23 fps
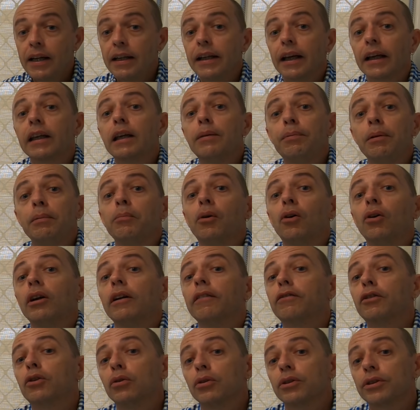Now keep in mind,
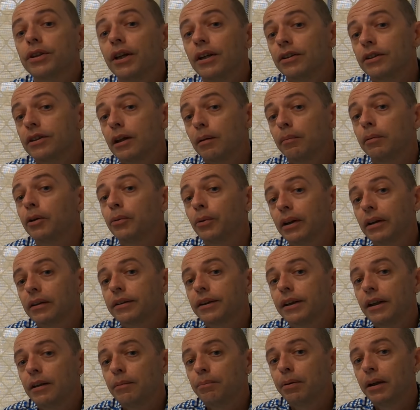of course, those
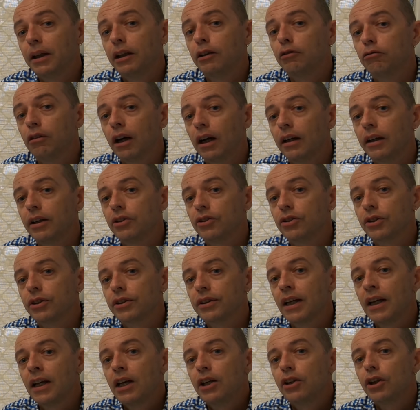WLTP ranges,
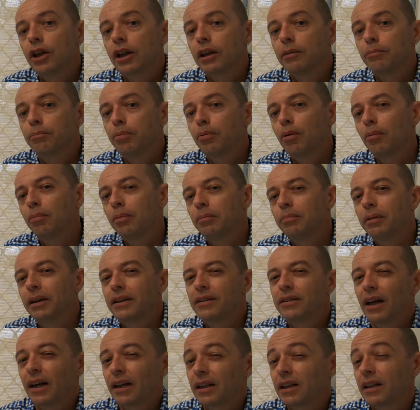you can probably
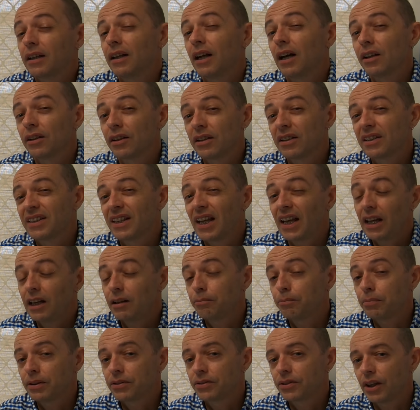take another
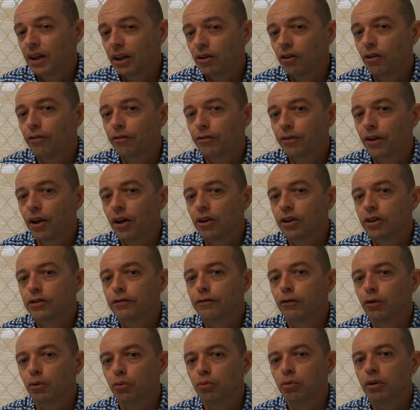10% off those
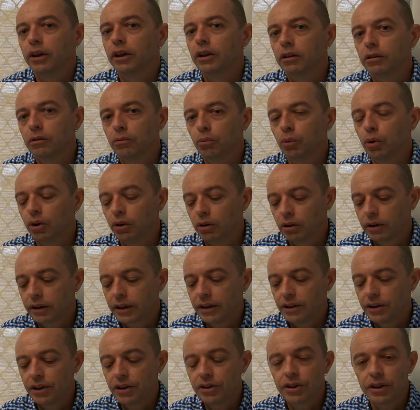for real world
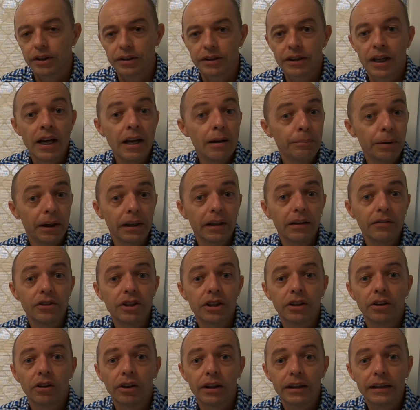conditions. But it gives
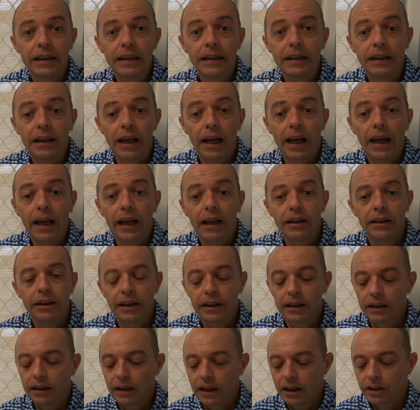you an idea and it
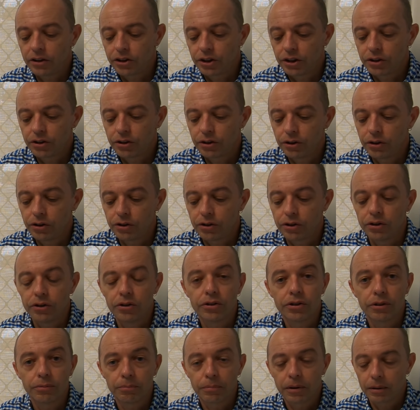allows you to do
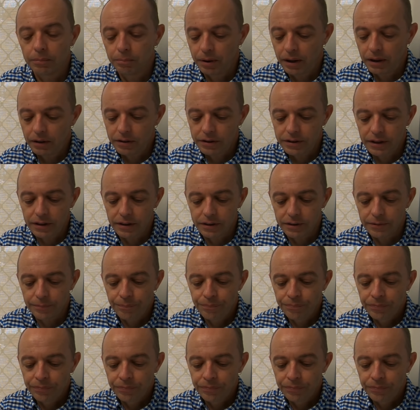some comparisons.